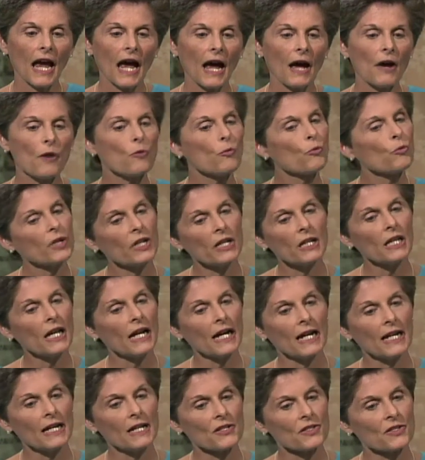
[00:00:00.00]

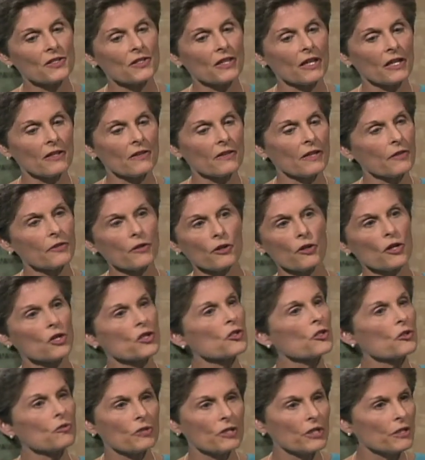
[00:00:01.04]
realized that there is
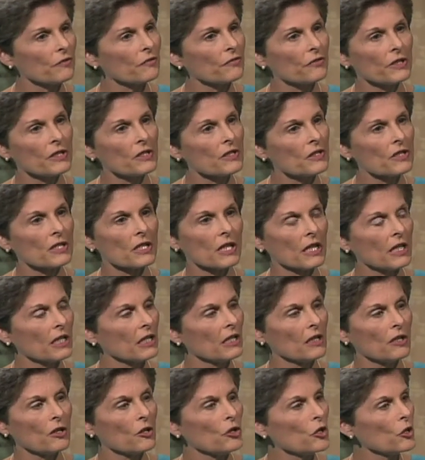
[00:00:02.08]
no difference
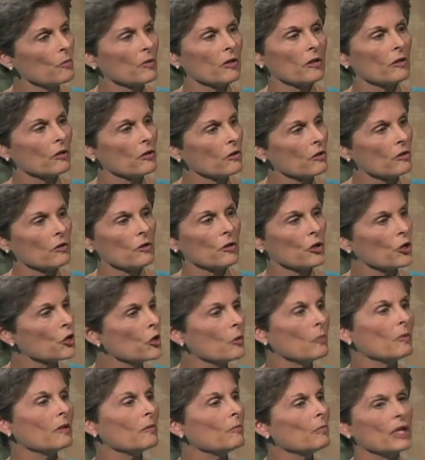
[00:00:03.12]
in the
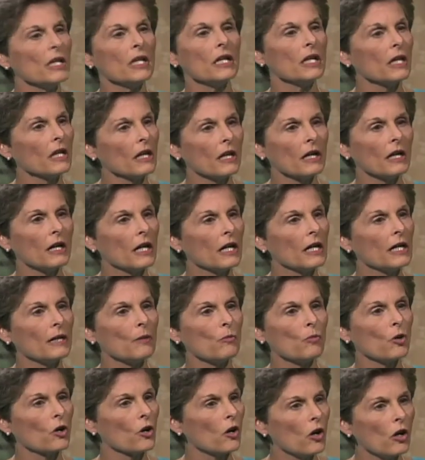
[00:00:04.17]
human being.
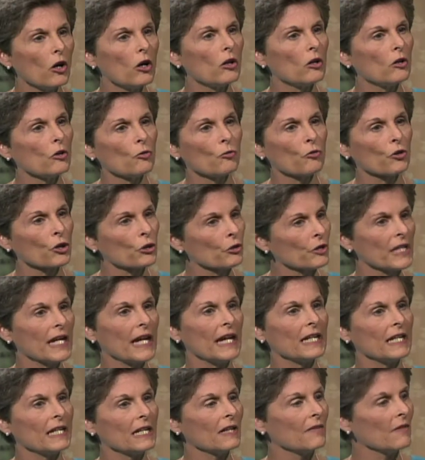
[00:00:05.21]
We're all
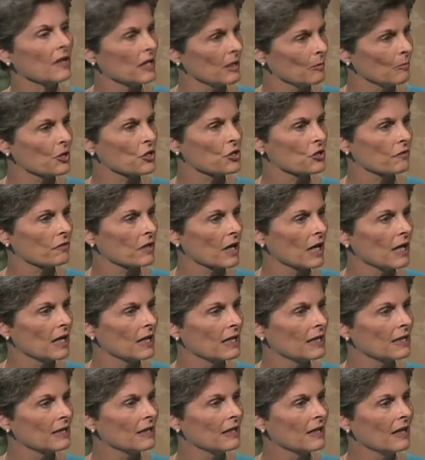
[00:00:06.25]
created in the image of
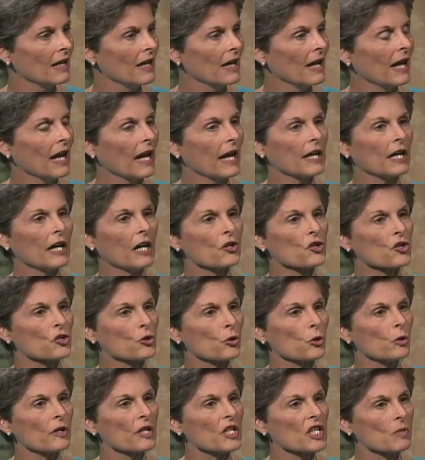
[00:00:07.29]
God, and our
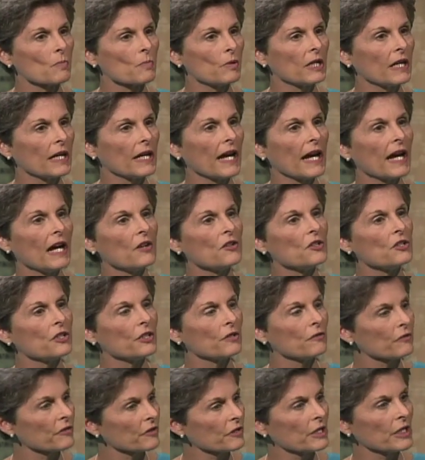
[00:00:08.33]
stories play out
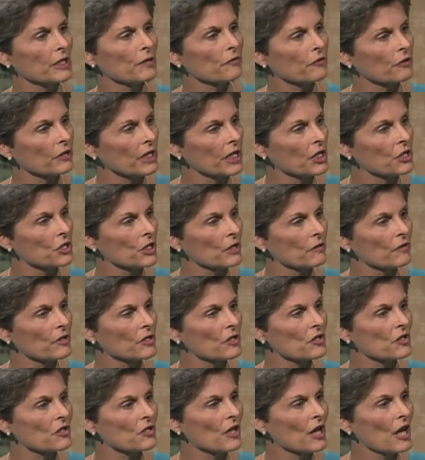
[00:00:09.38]
differently for each of
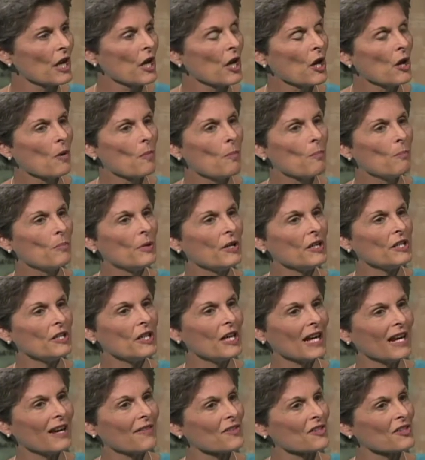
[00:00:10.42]
us, but
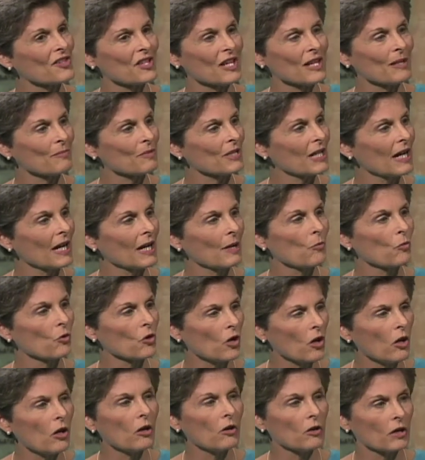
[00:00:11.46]
yet at the same time we're
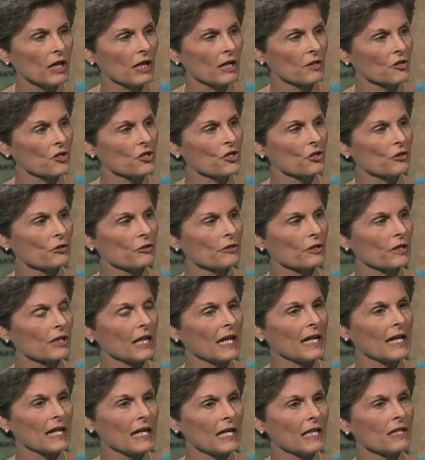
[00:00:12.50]
all God's children,
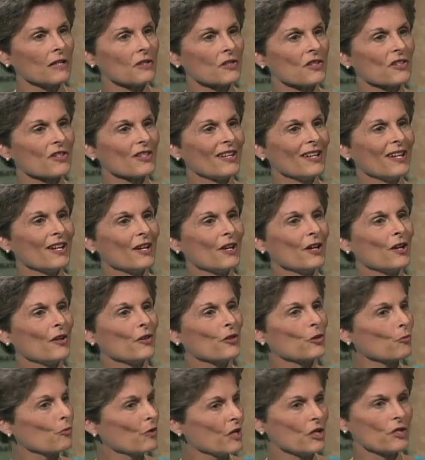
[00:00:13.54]
and hence the
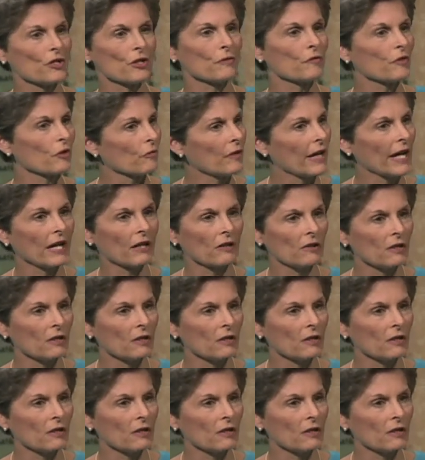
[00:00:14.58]
reason for radical